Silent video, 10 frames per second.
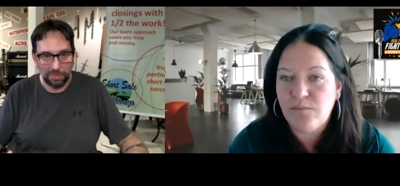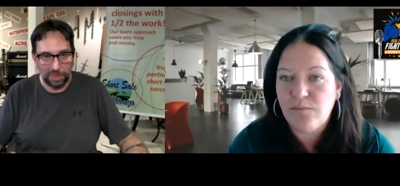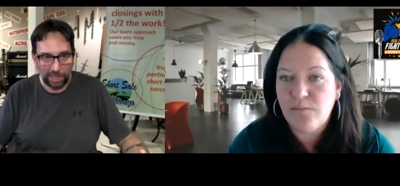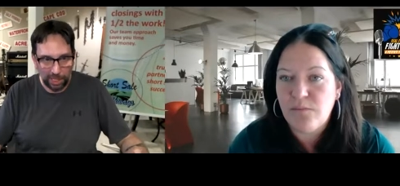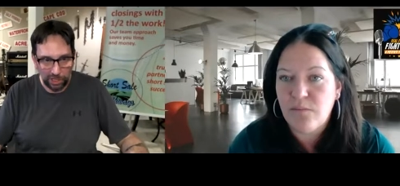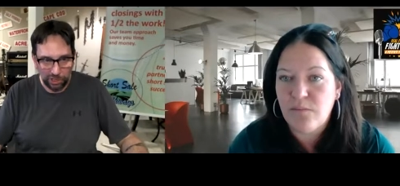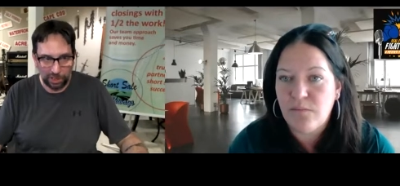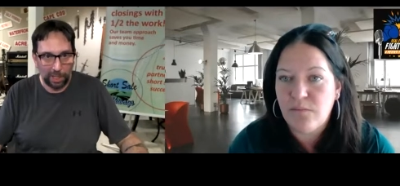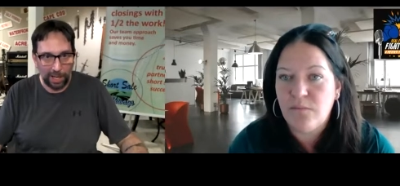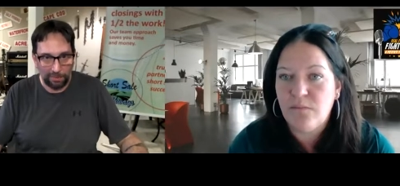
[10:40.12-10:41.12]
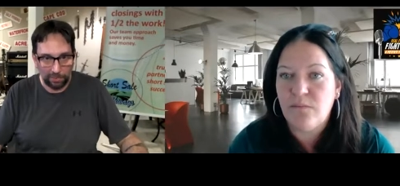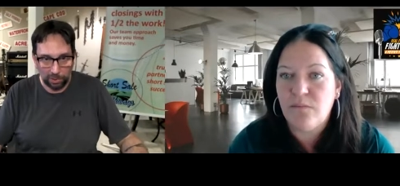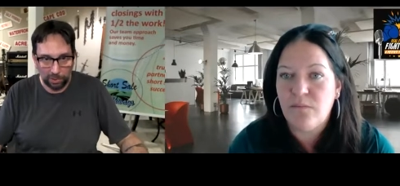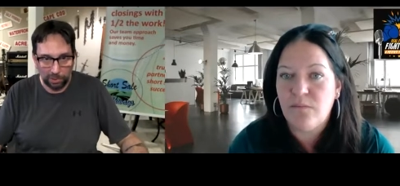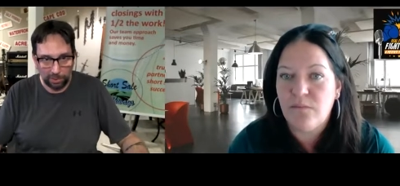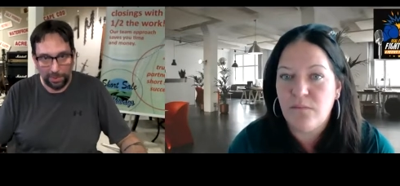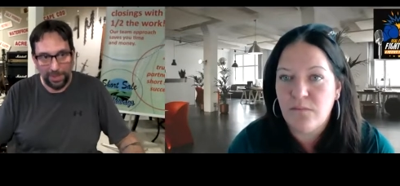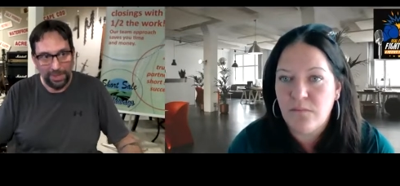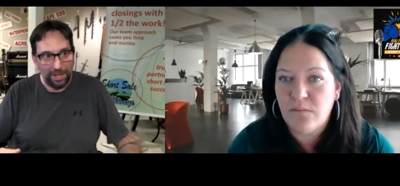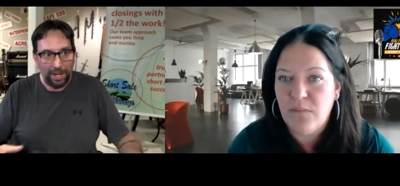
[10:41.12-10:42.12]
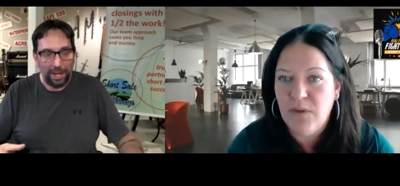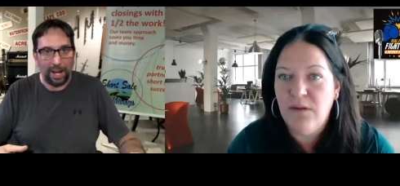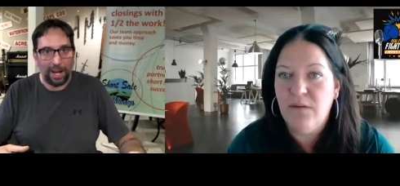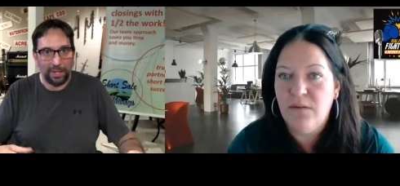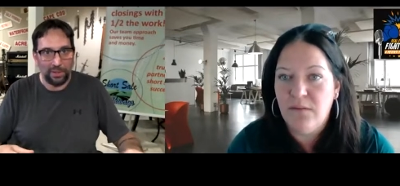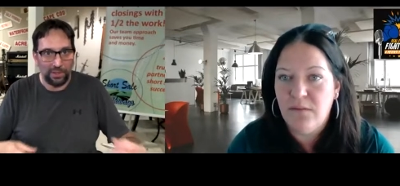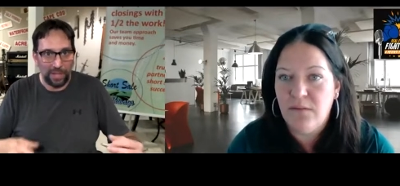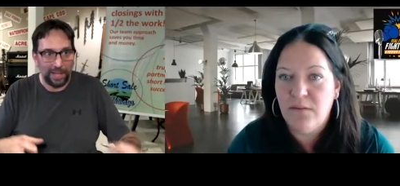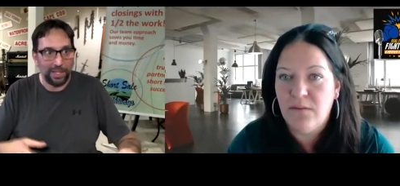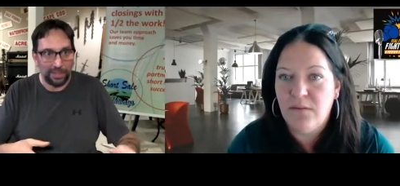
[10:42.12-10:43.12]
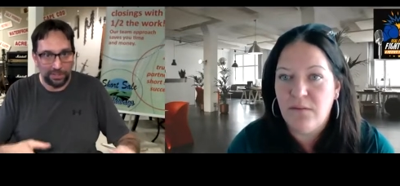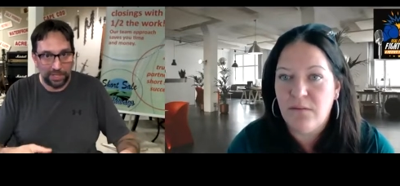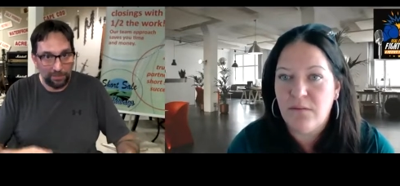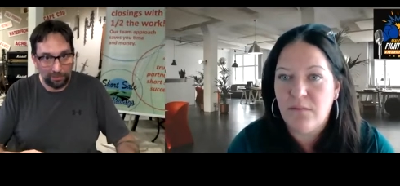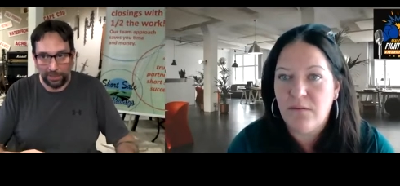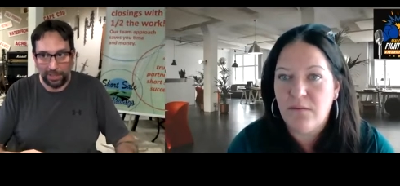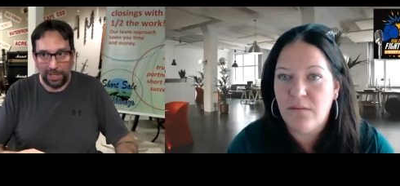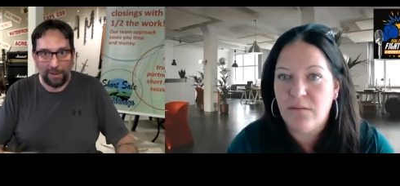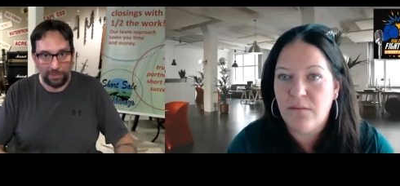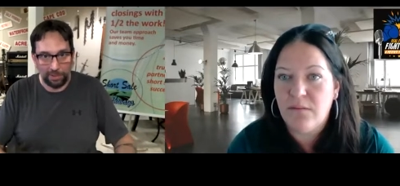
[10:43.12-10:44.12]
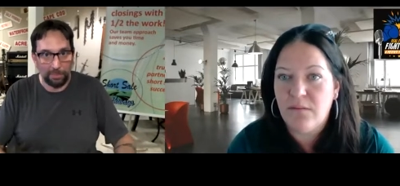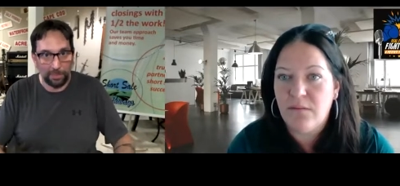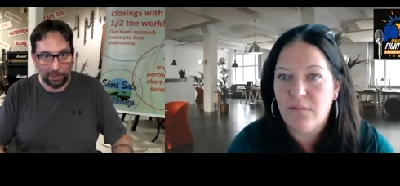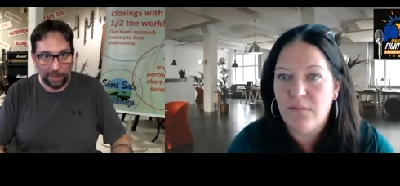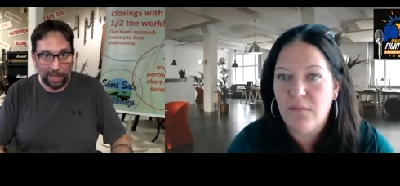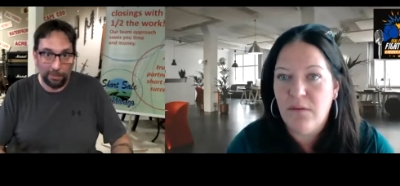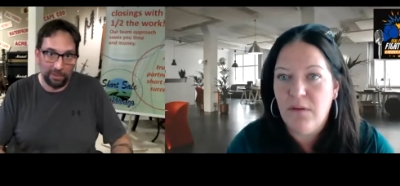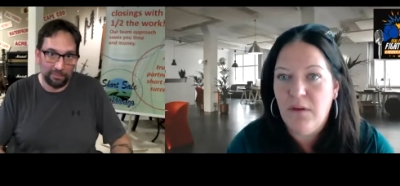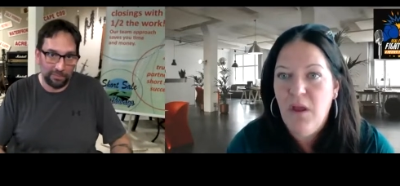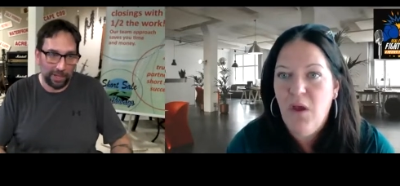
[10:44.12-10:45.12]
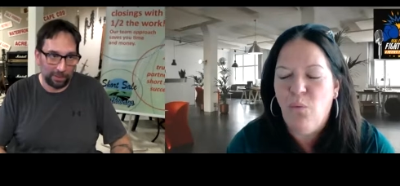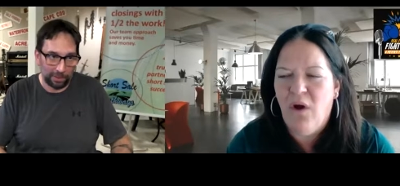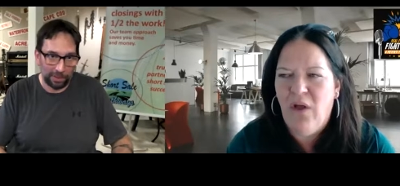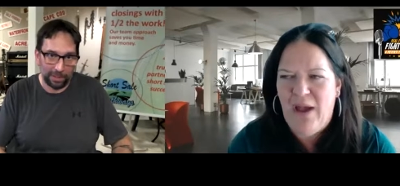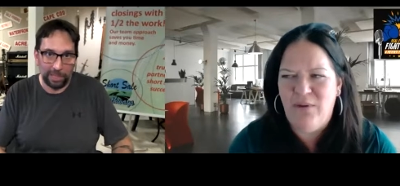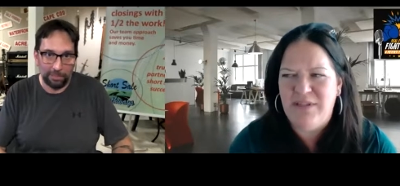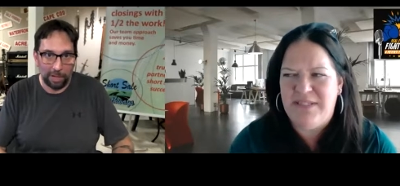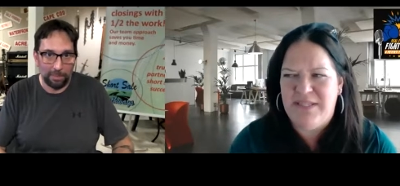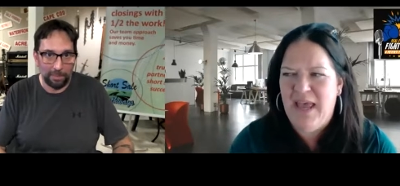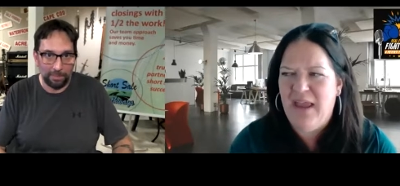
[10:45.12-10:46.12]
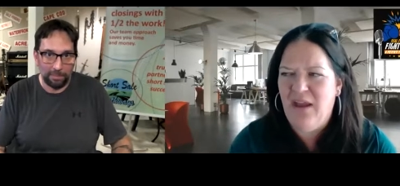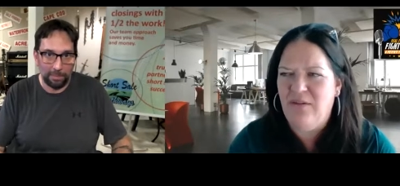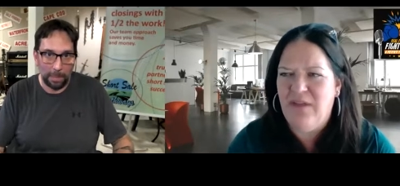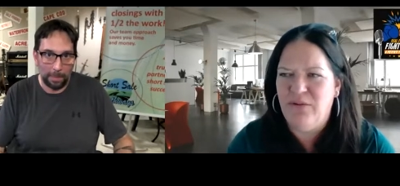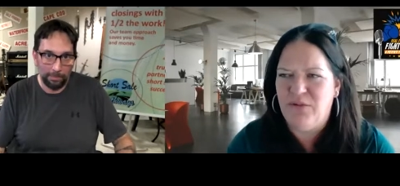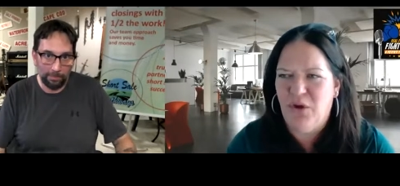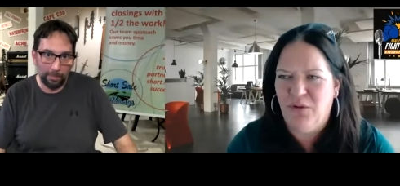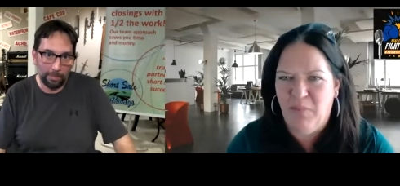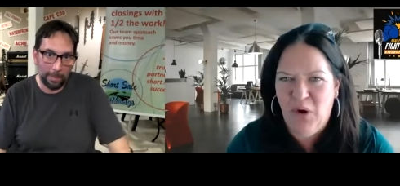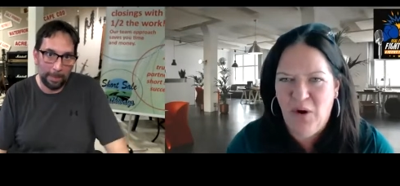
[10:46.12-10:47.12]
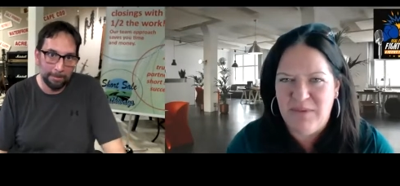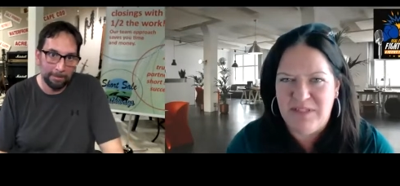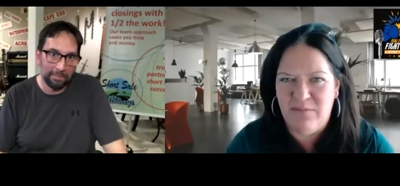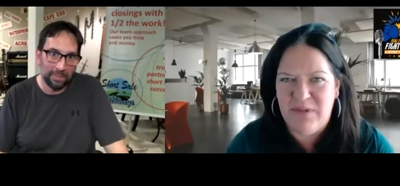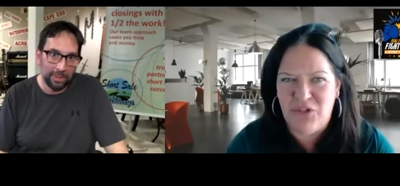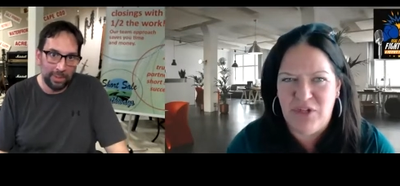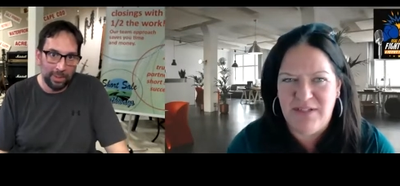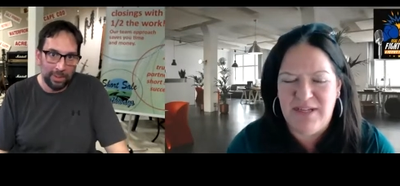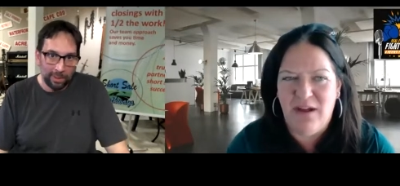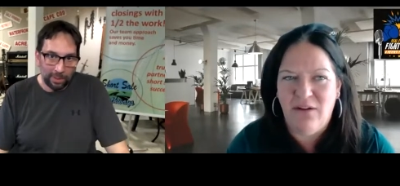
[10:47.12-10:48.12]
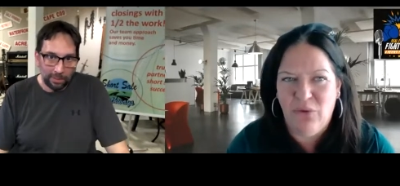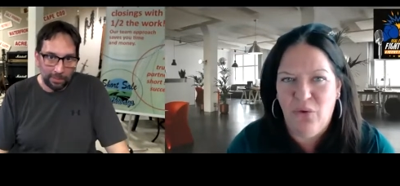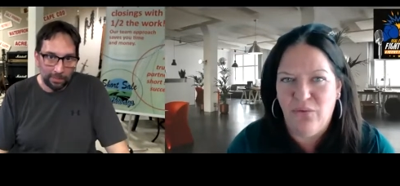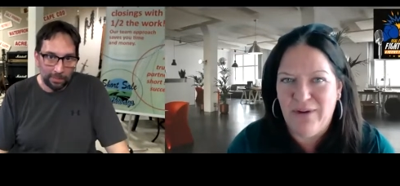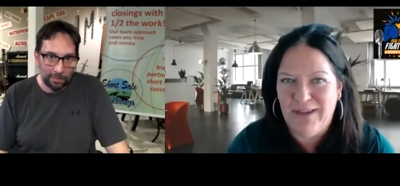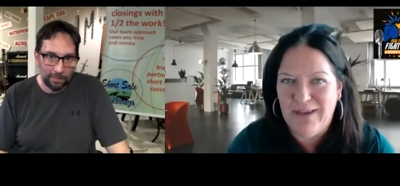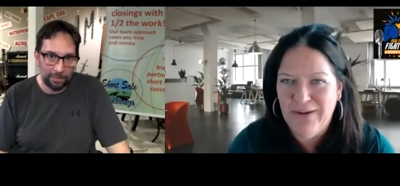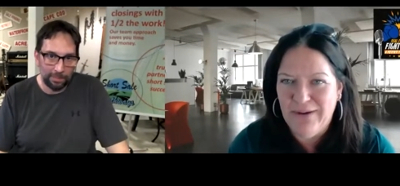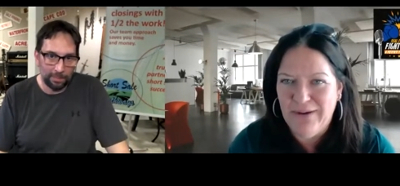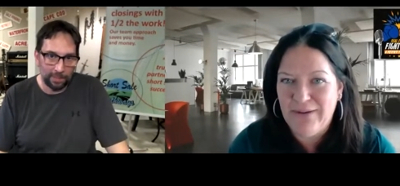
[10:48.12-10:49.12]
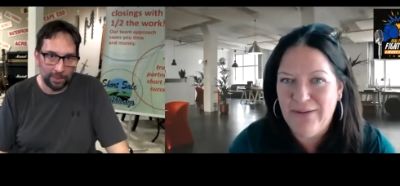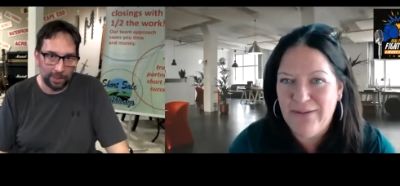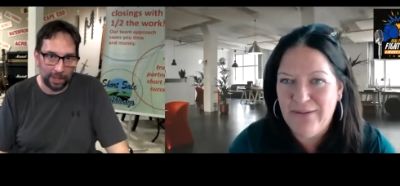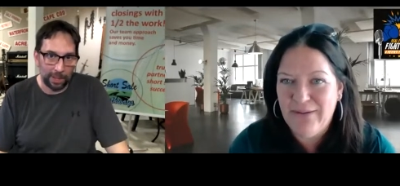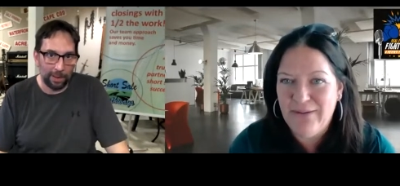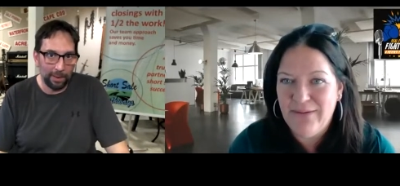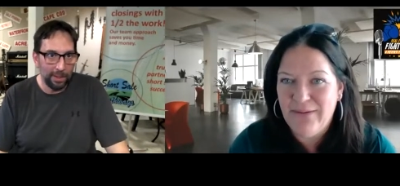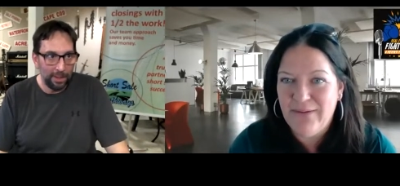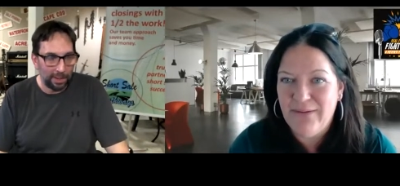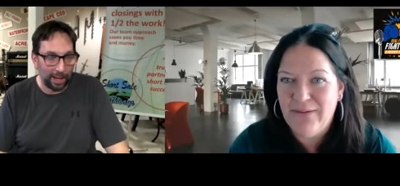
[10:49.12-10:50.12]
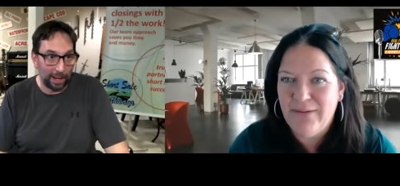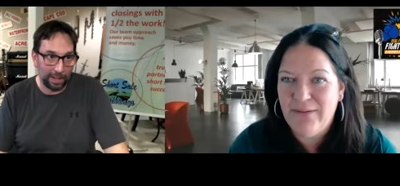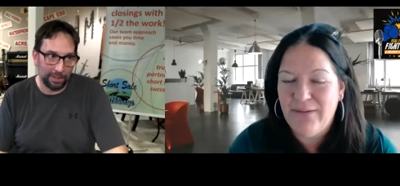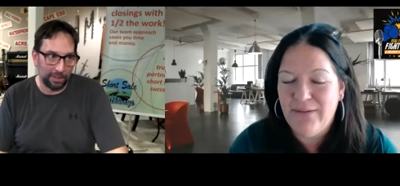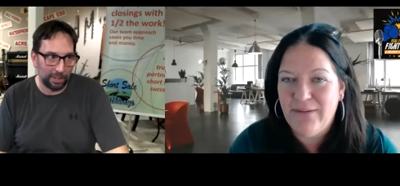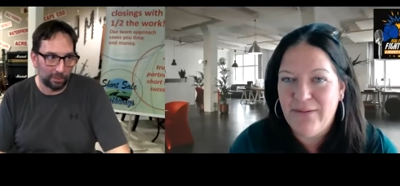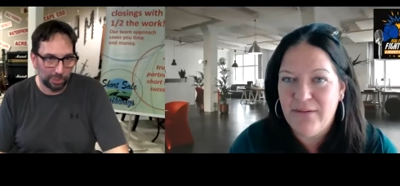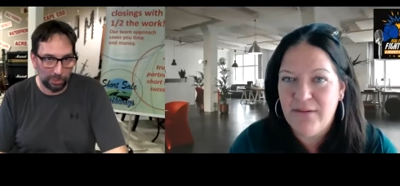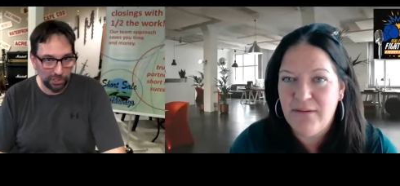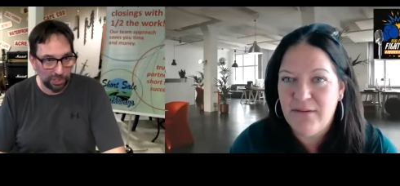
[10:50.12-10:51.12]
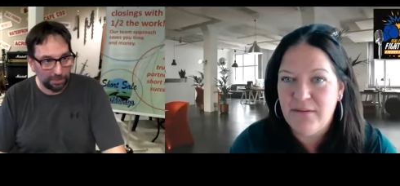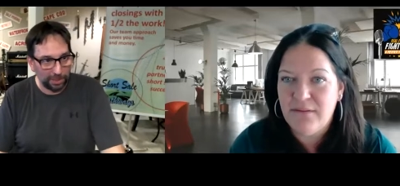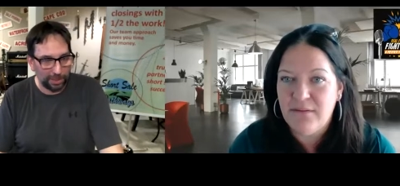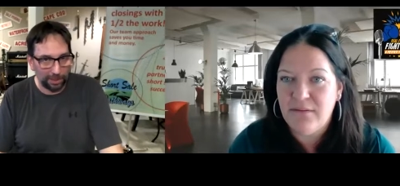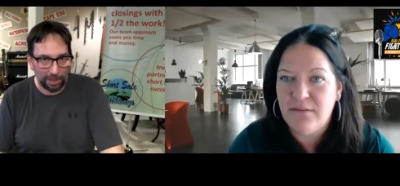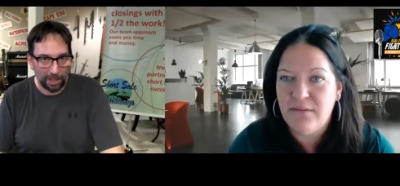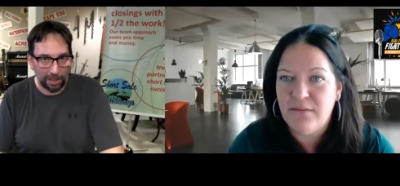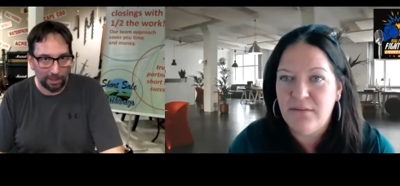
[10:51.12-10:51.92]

Speaker 1: mitigation have no clue. And they definitely have to up their game if they are going to. Well, I would up.
Speaker 2: say those whole departments have been shut down for over a year.
Speaker 1: Yeah. Yeah, and they were supposed to be uh,